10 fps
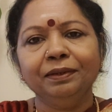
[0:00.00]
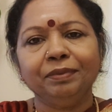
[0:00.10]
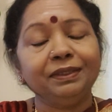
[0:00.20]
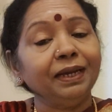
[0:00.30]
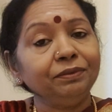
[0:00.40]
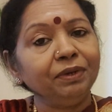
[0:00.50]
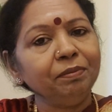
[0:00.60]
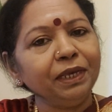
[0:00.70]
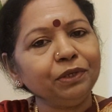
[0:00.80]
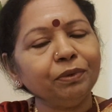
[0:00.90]
but that will
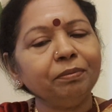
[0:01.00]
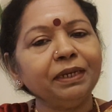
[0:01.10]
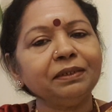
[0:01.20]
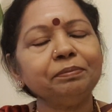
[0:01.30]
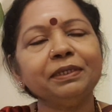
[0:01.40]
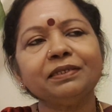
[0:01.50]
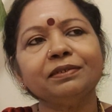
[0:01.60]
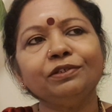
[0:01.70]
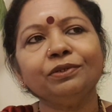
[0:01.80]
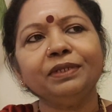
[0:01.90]
make you a better
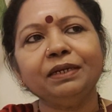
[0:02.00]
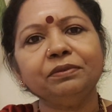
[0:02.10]
person. So that